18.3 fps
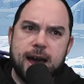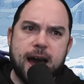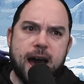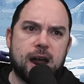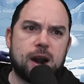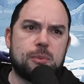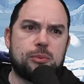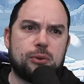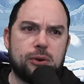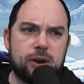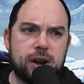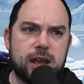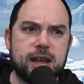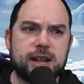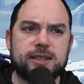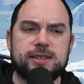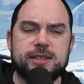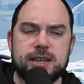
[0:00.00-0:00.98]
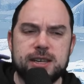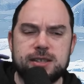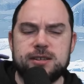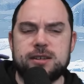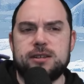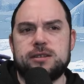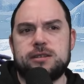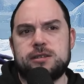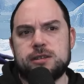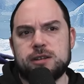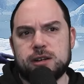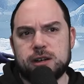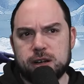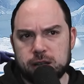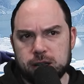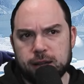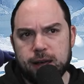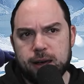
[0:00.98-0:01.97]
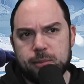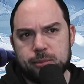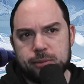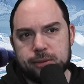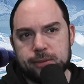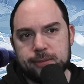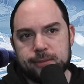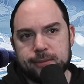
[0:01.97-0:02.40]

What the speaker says: at a pretty decent clip.